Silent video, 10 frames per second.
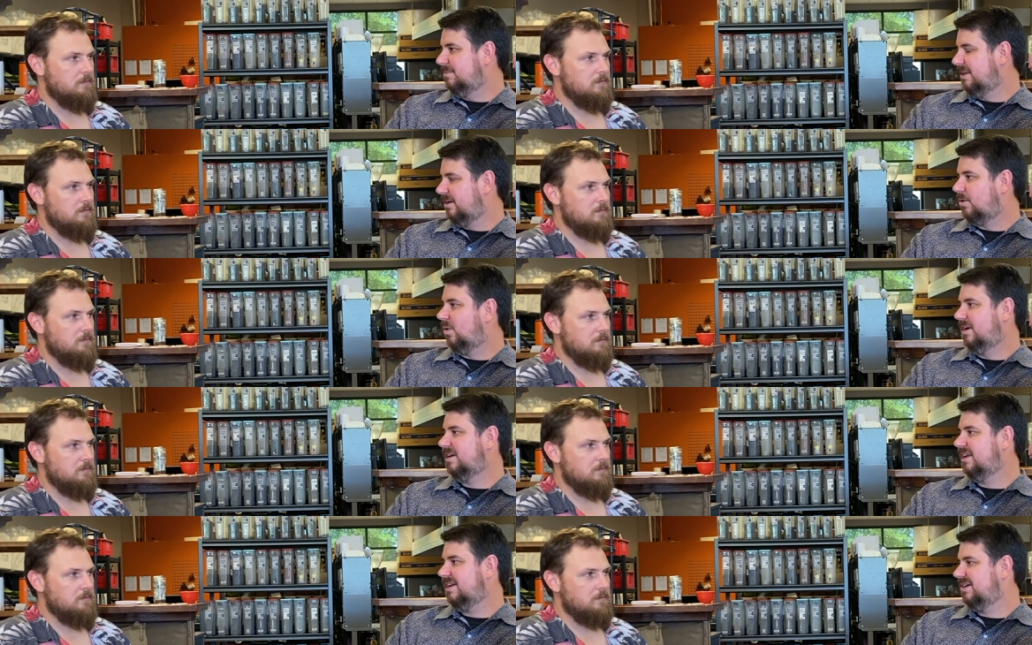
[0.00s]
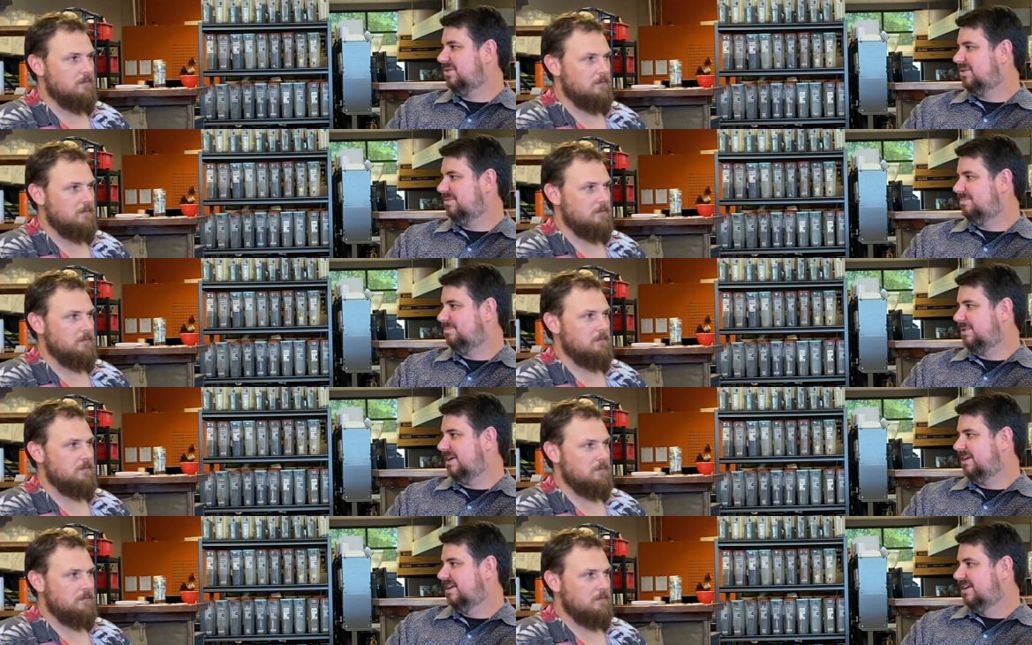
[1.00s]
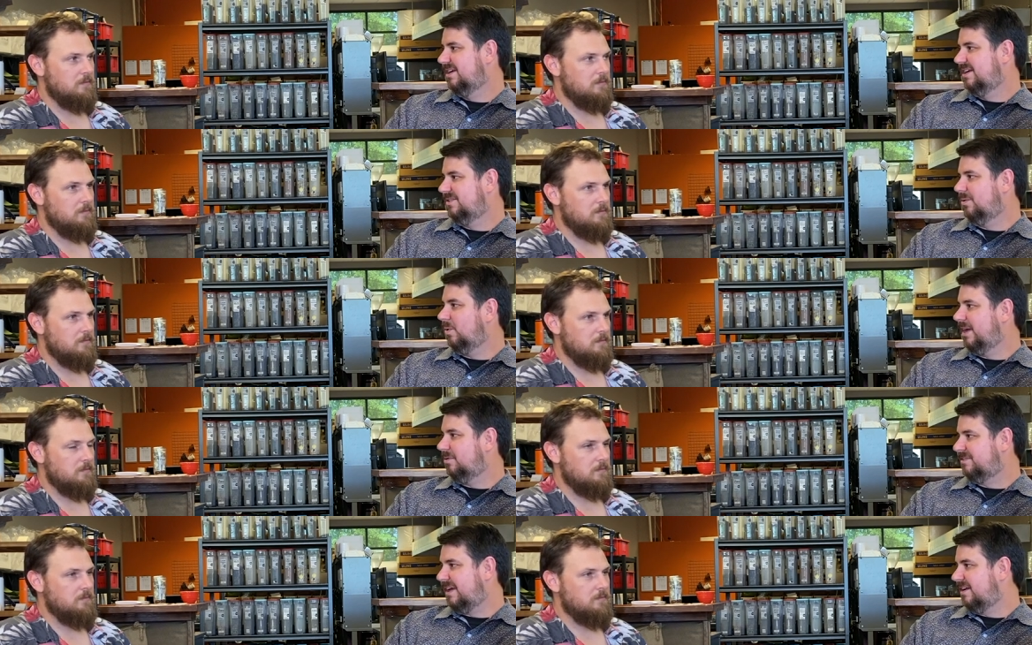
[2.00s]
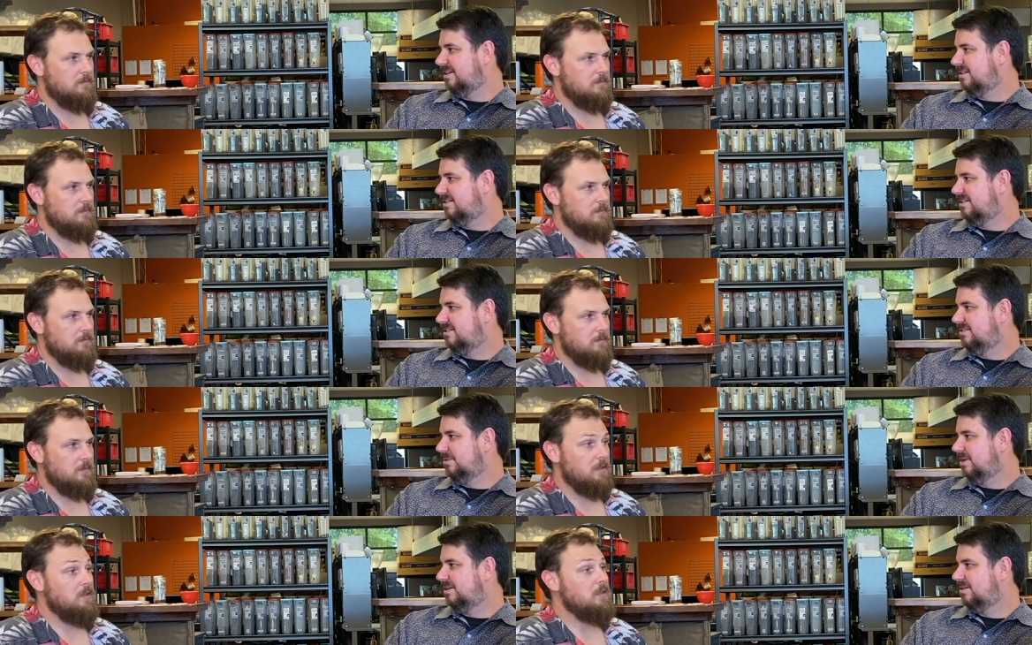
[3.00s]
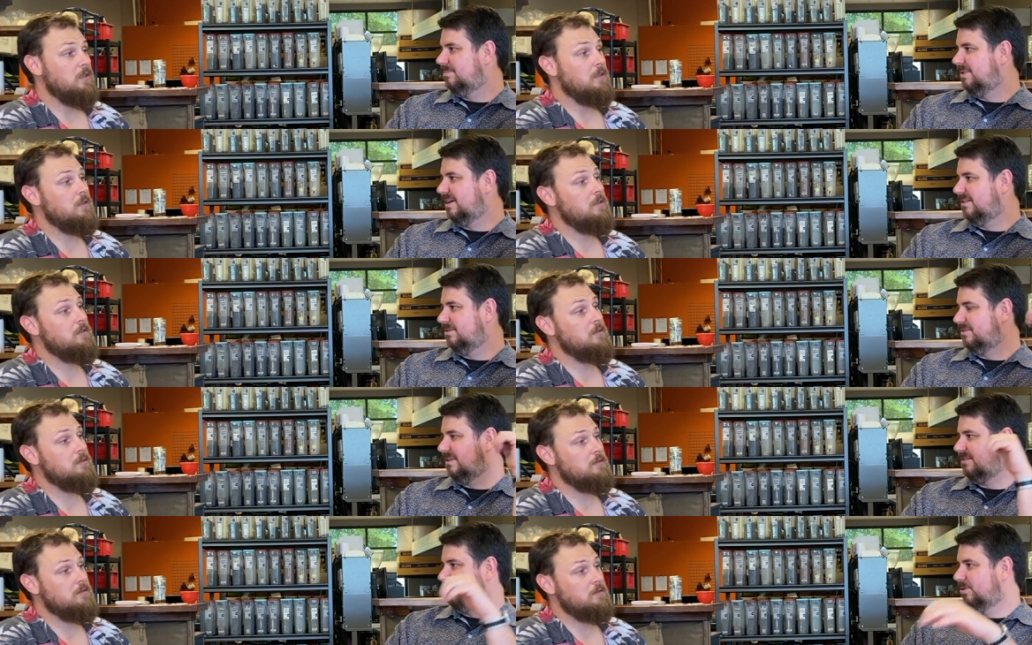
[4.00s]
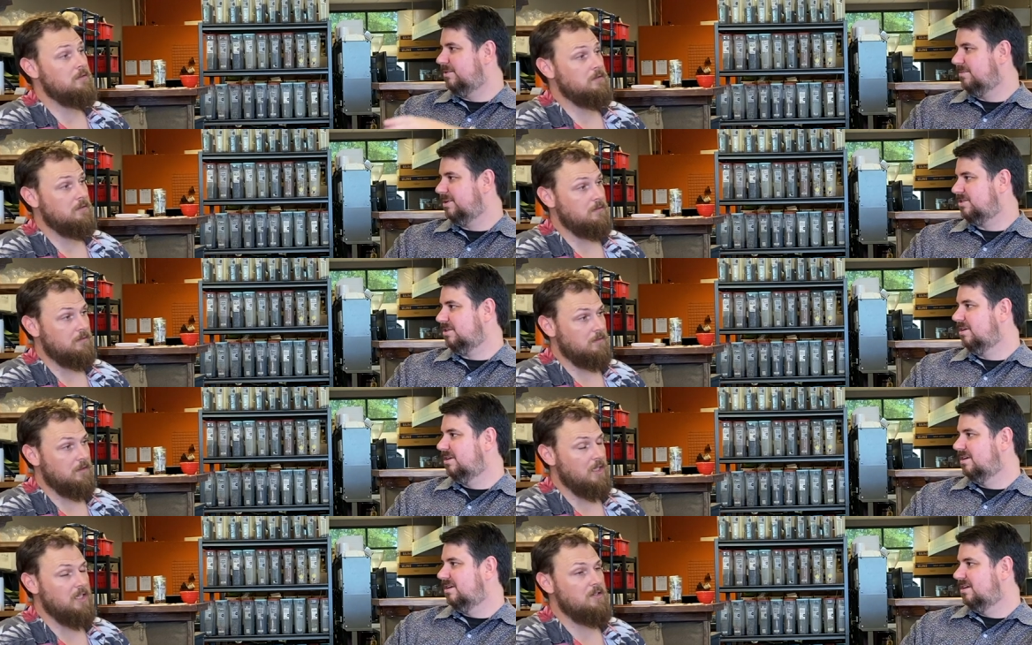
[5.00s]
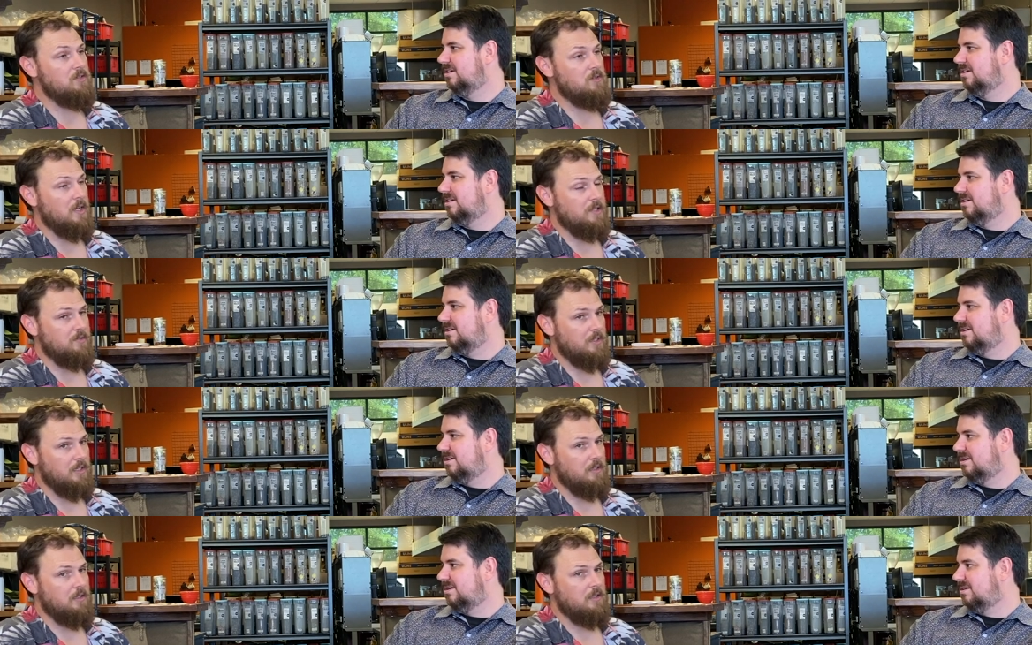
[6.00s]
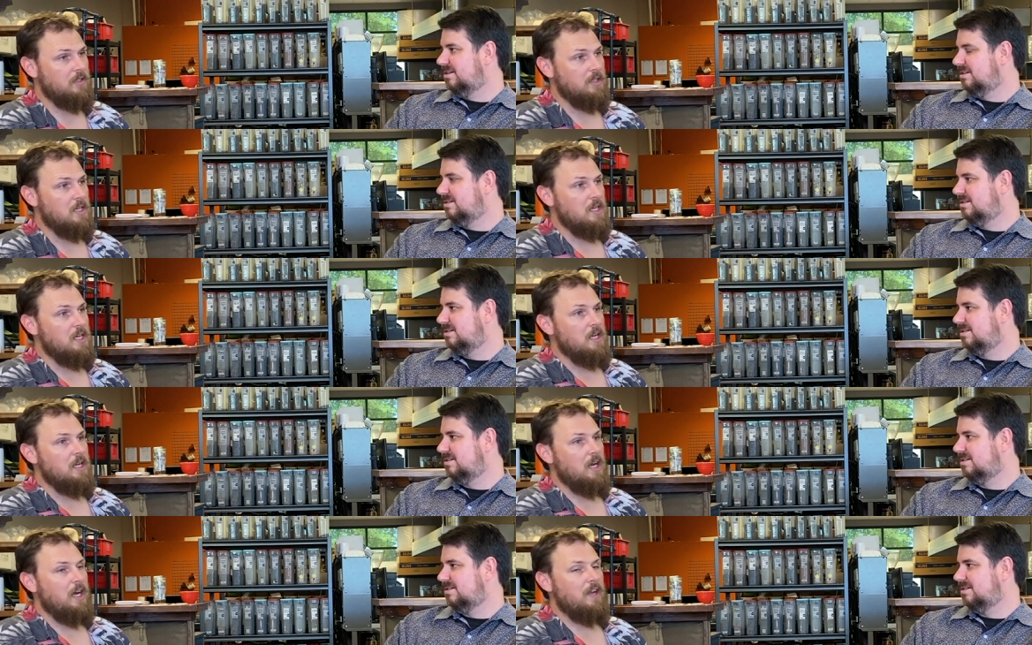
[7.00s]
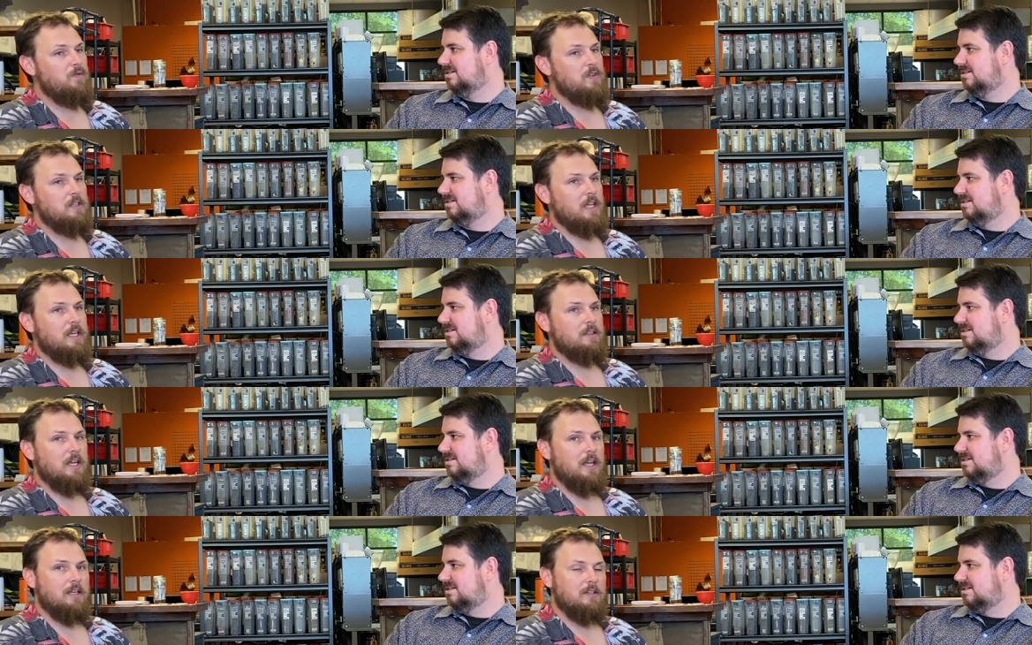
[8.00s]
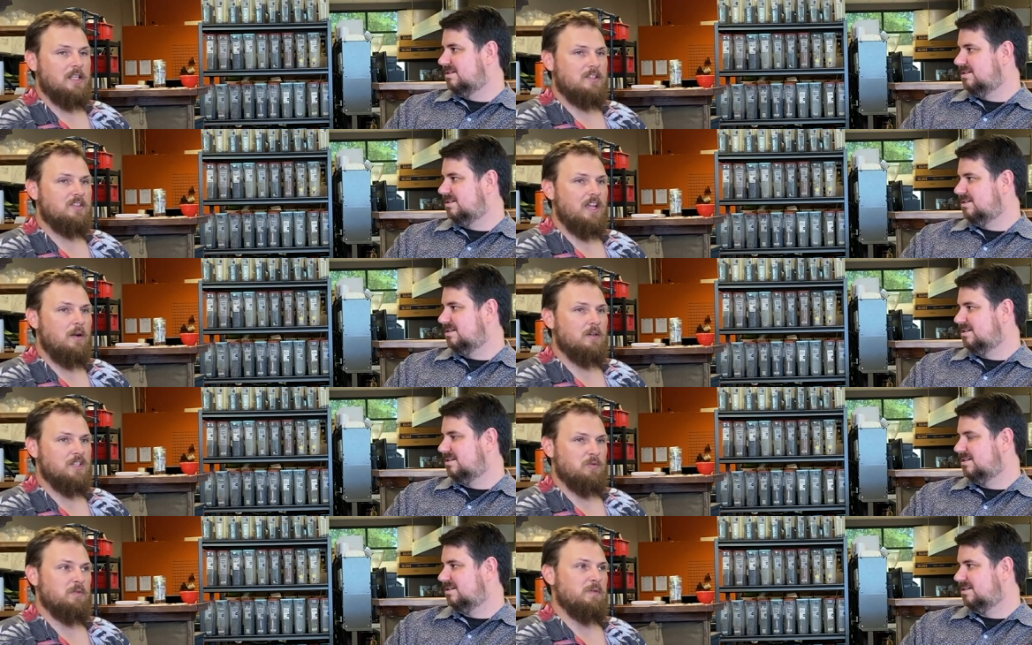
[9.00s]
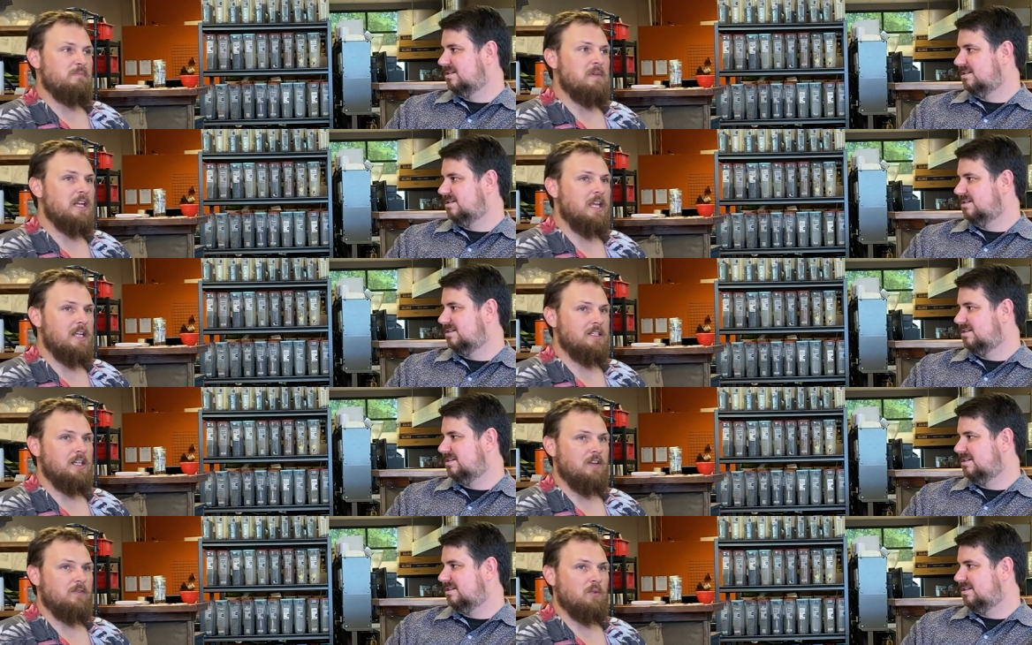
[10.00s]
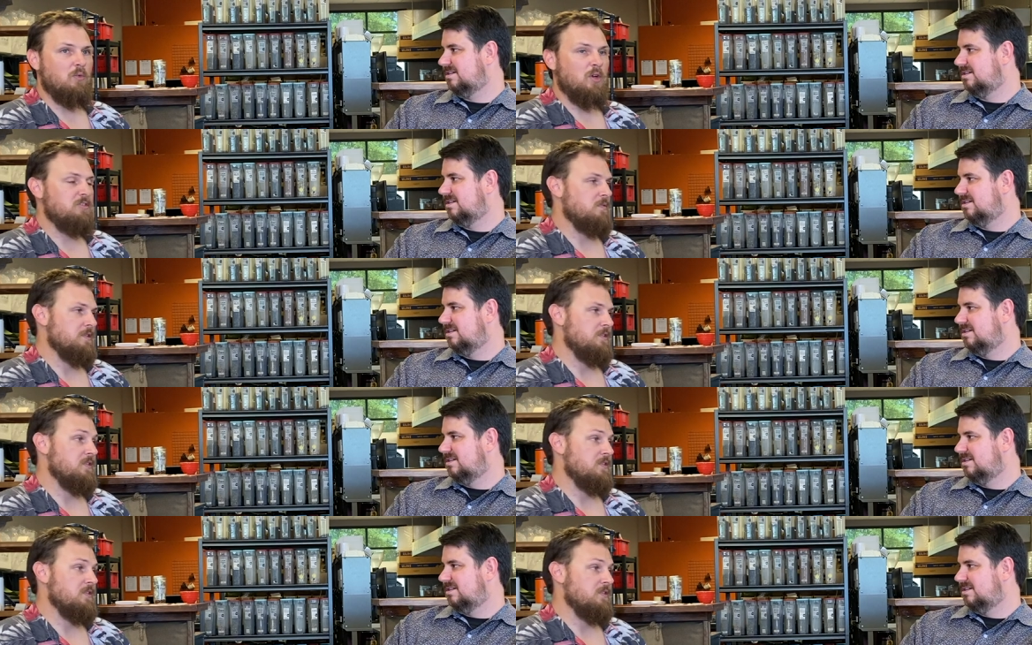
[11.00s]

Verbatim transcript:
Speaker 1: be the quantity, but the way it was added to it because oh. it was at room temperature.
Speaker 2: Interesting. I feel like that that sourness would be mitigated if the roast was